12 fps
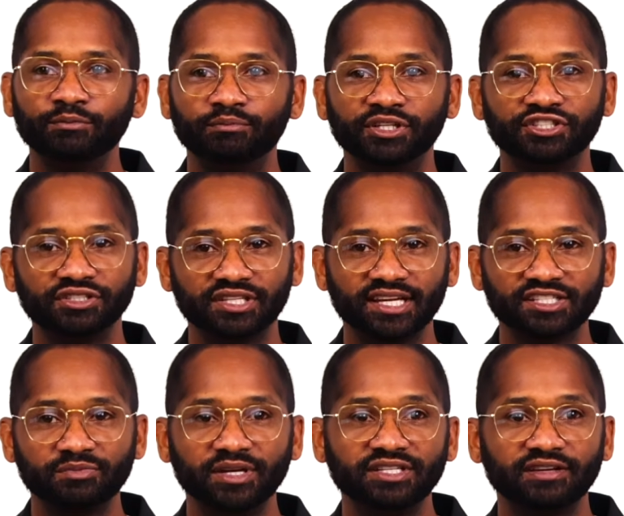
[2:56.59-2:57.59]
but your
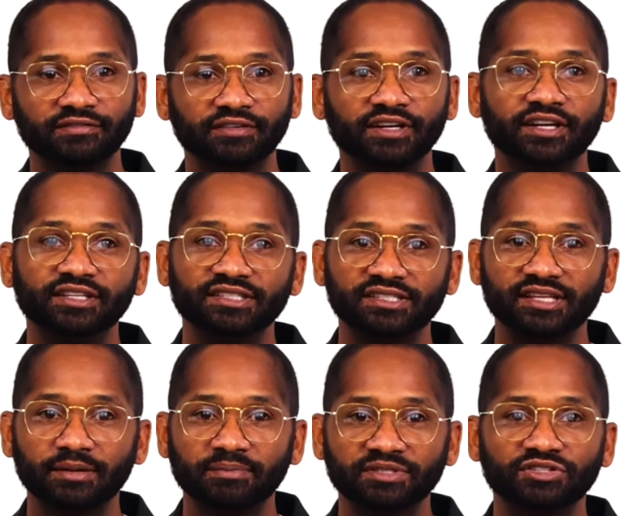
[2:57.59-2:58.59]
test may differ in
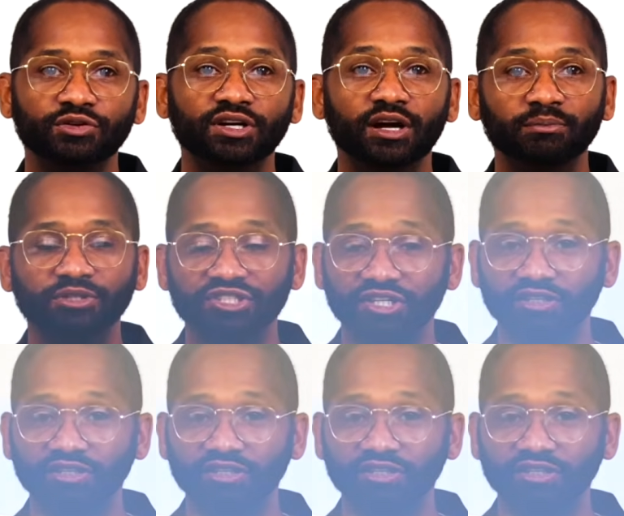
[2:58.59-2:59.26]
steps to accomplish a